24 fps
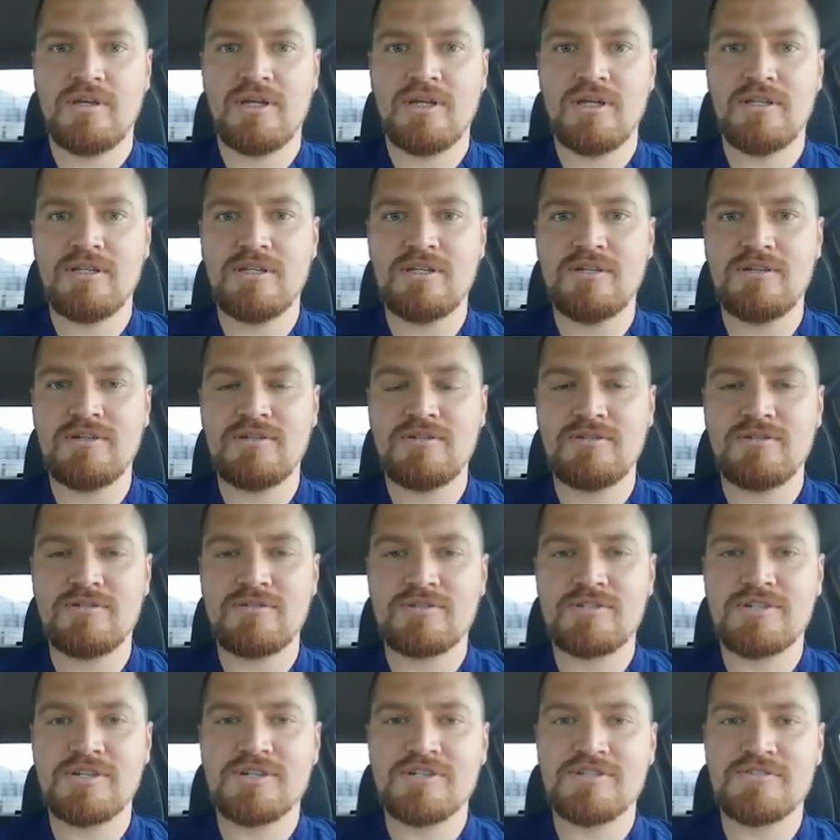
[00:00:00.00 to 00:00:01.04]

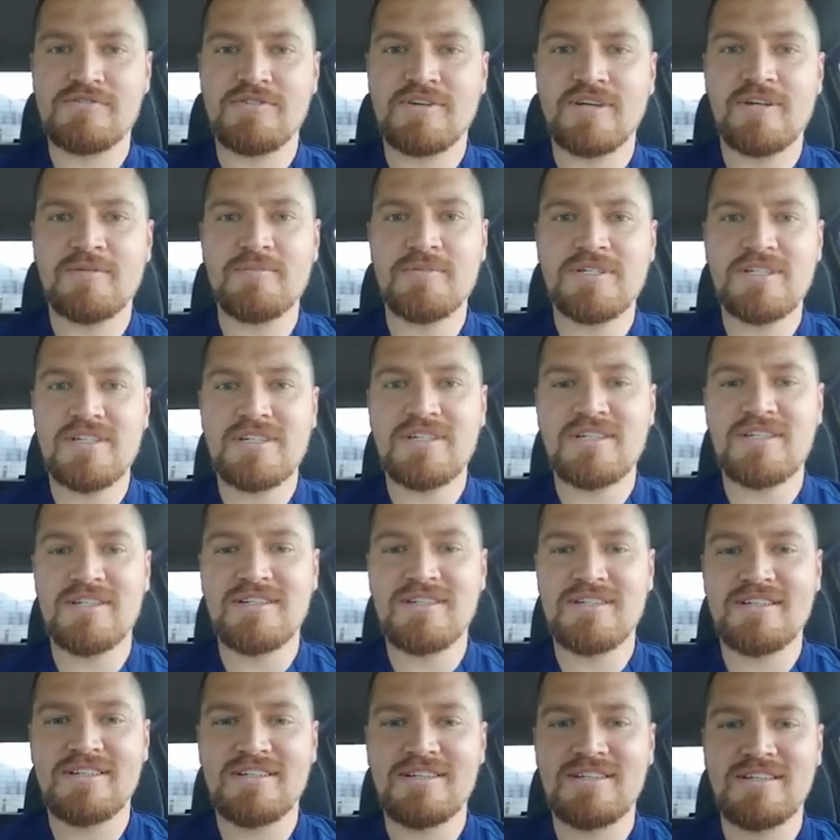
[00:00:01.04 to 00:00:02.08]
Hello, church family.
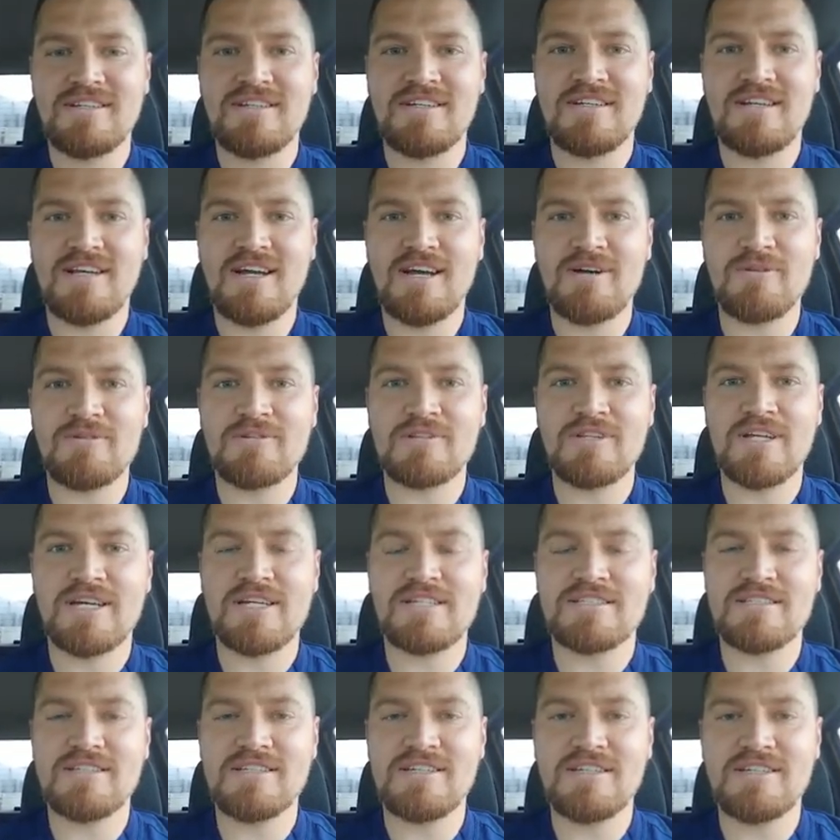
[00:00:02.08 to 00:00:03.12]
I would
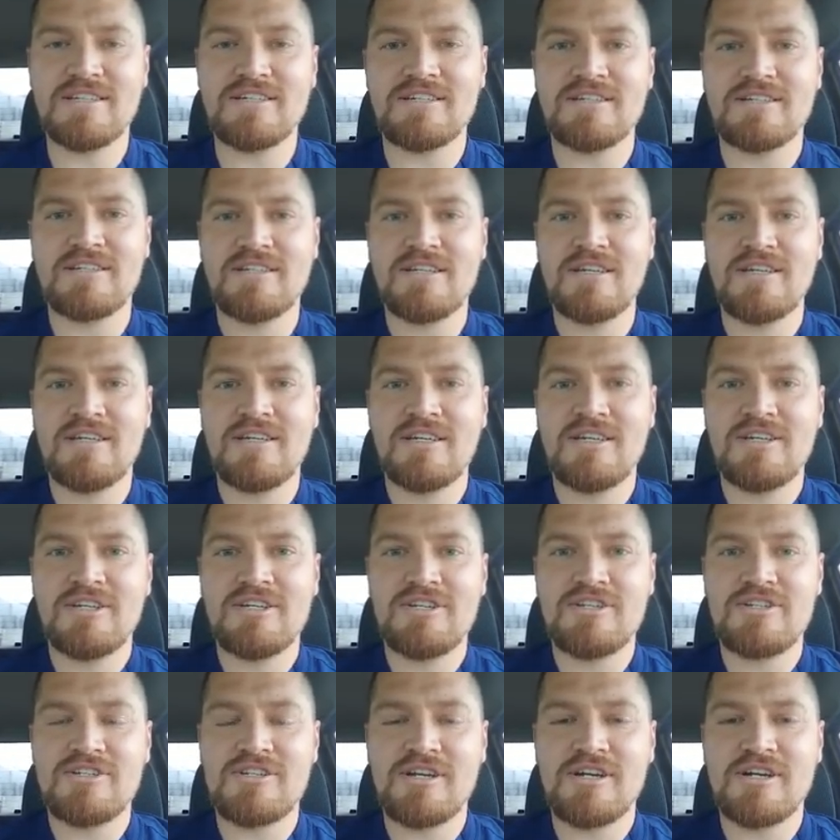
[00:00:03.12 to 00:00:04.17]
like to
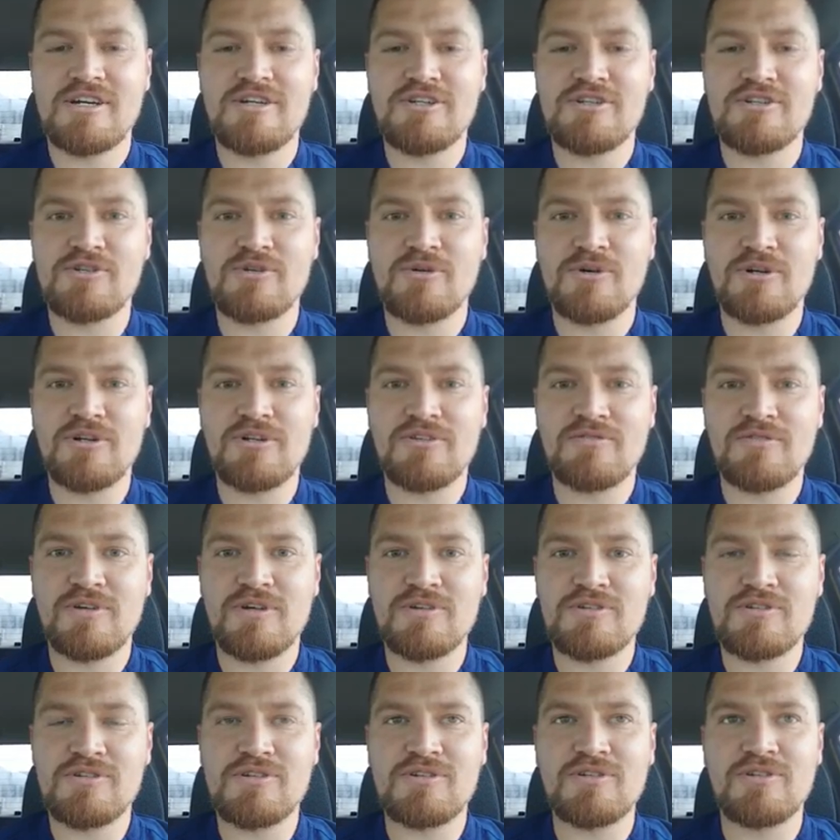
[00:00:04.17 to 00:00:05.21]
share a short
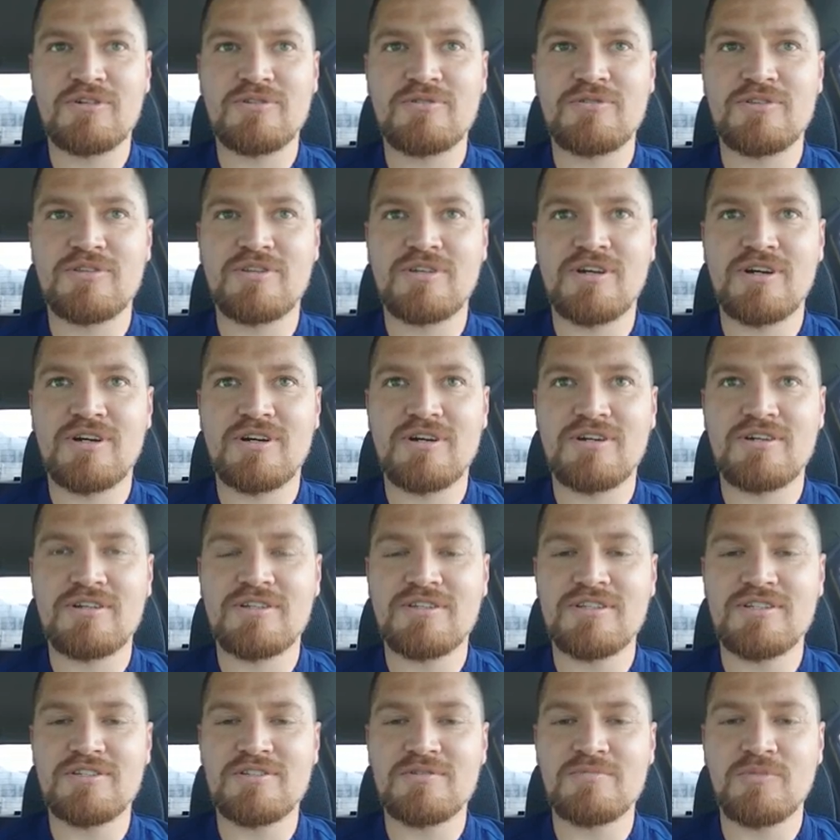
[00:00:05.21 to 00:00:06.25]
devotional with y'all
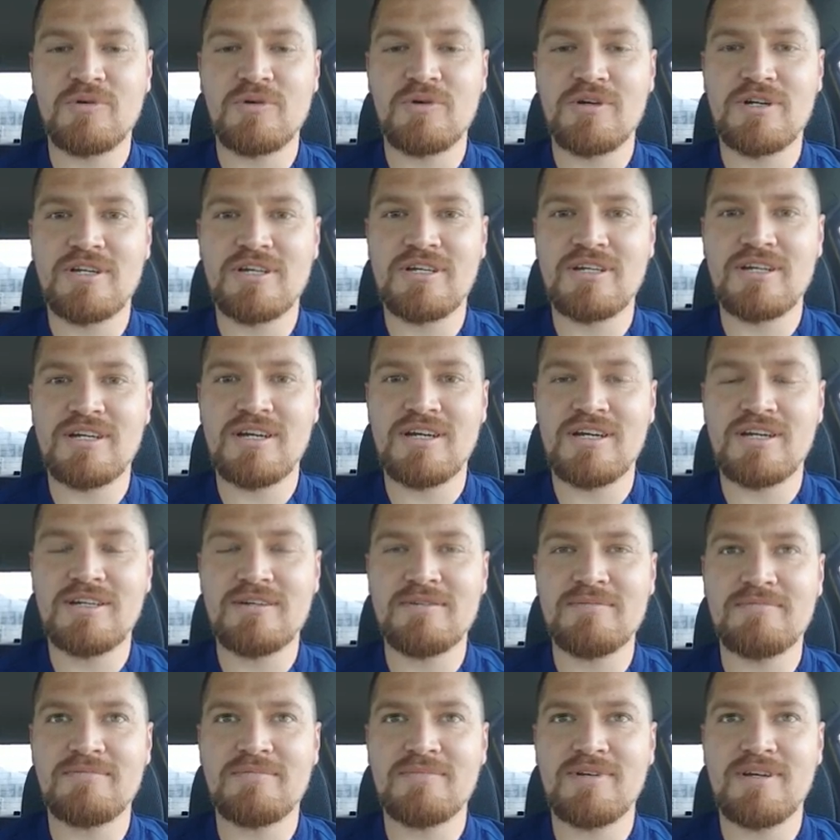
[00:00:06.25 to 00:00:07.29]
this morning.
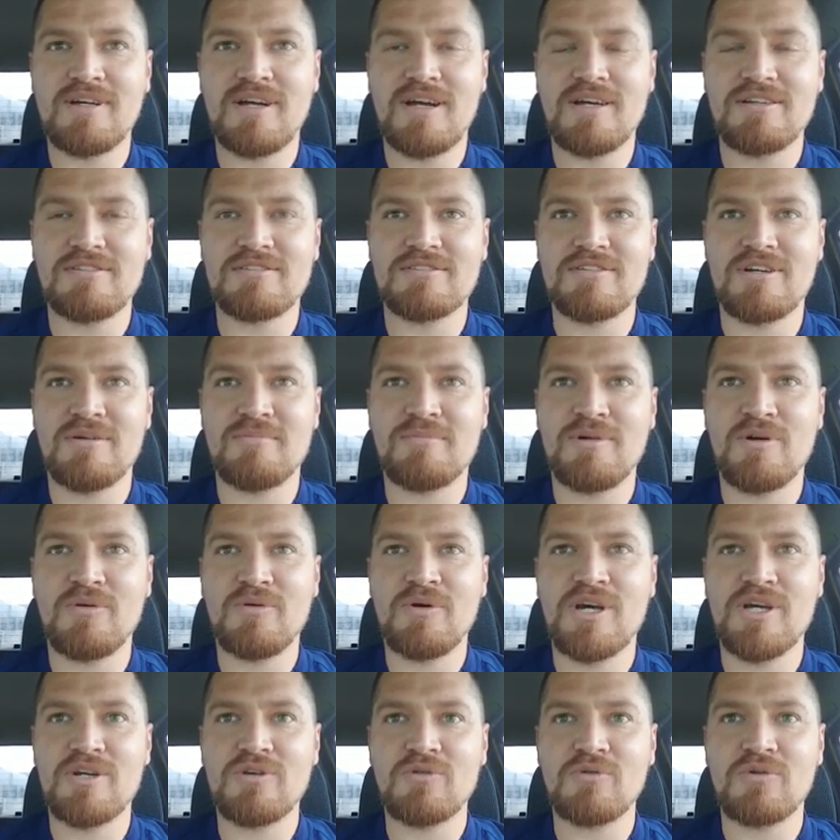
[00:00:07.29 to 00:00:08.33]
I was on my
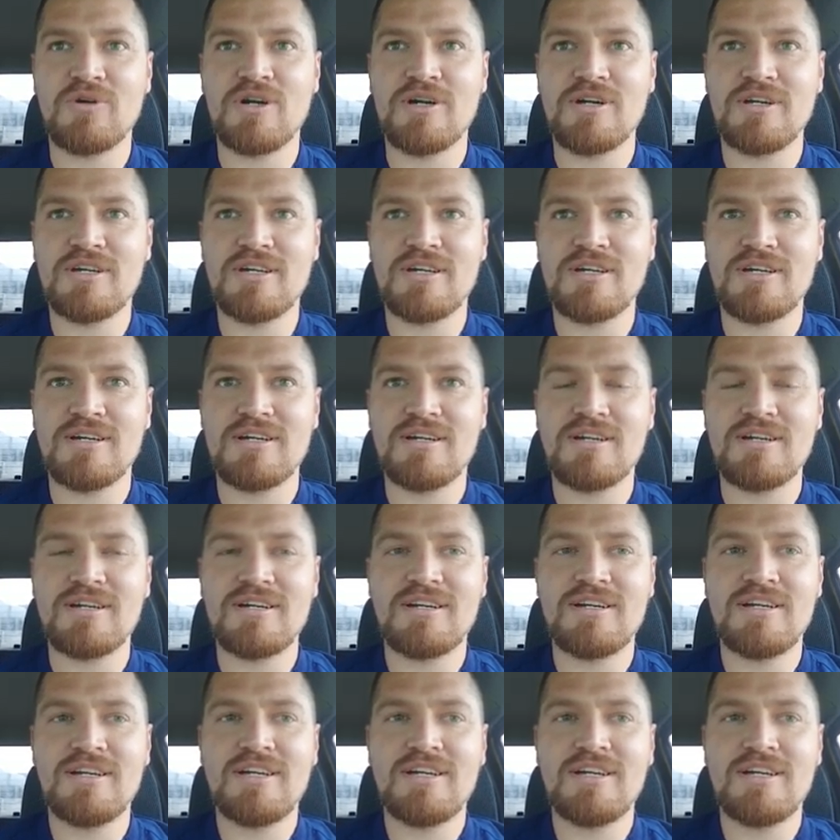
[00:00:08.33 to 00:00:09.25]
way to work here,